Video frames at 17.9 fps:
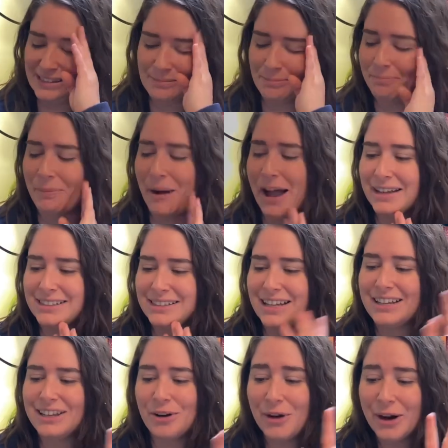But
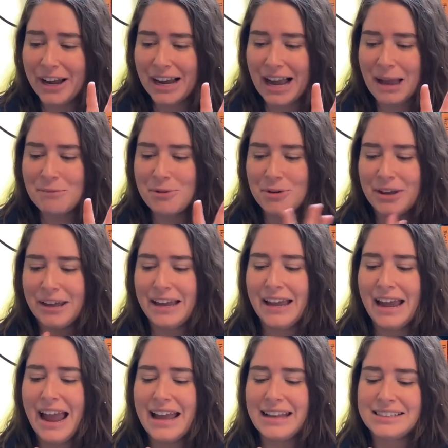the Hoya
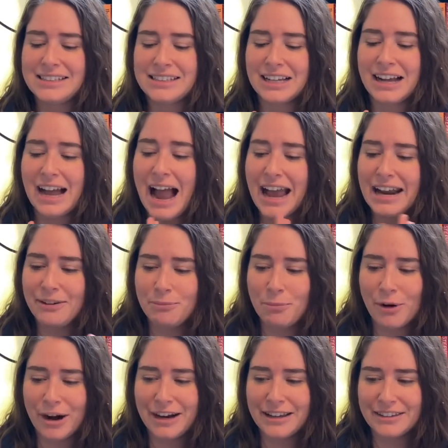Kaimuki, it's kind of
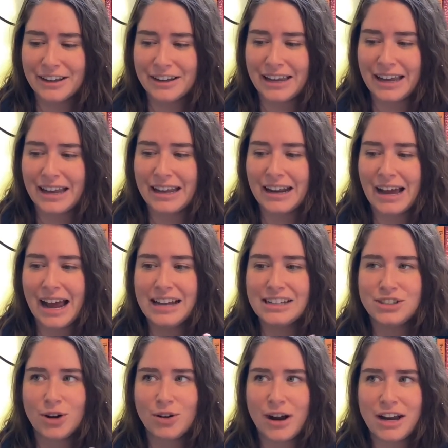boring looking. I
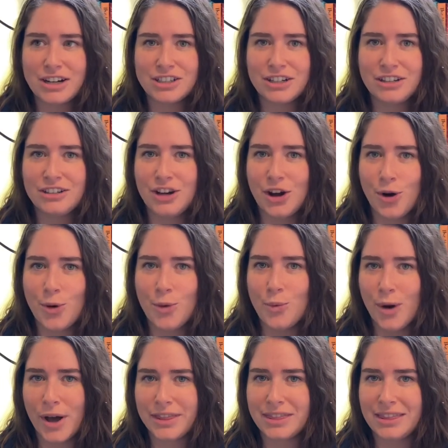don't actually know
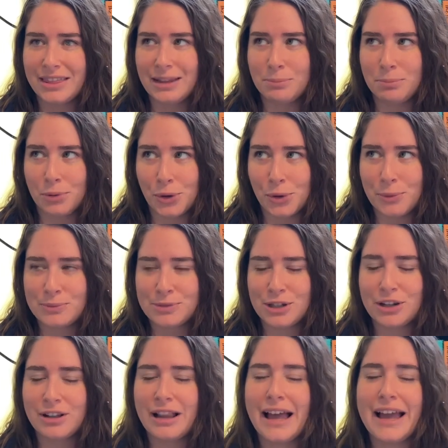what the blooms
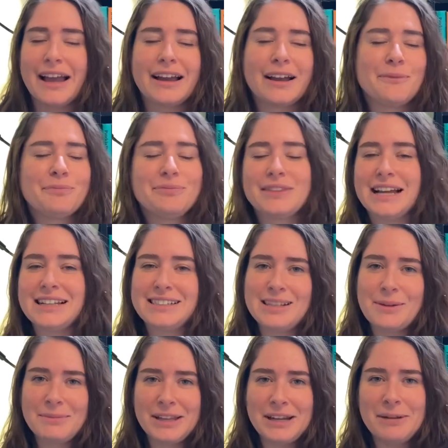look like. That's
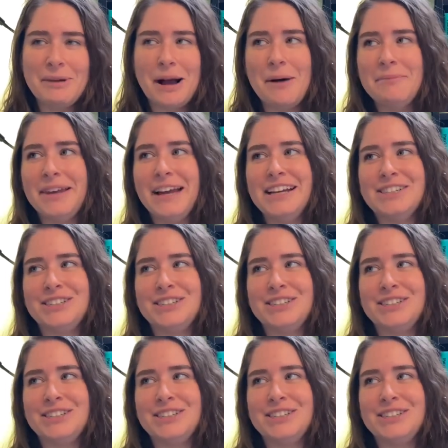something about me.